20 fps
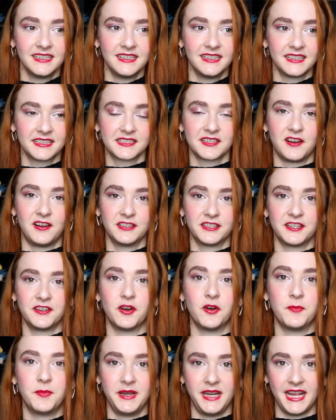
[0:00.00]
It's called an
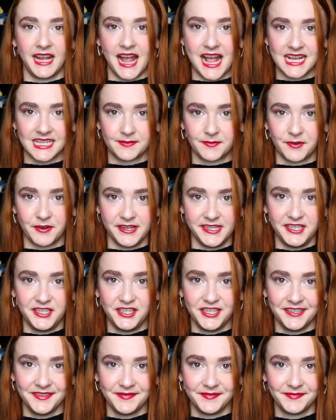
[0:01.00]
opening
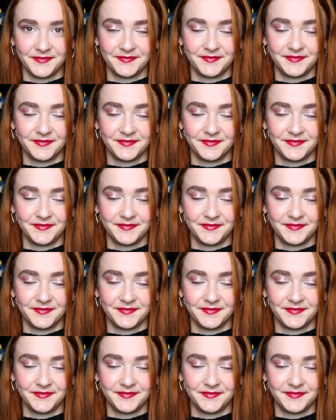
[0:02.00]
aspiration.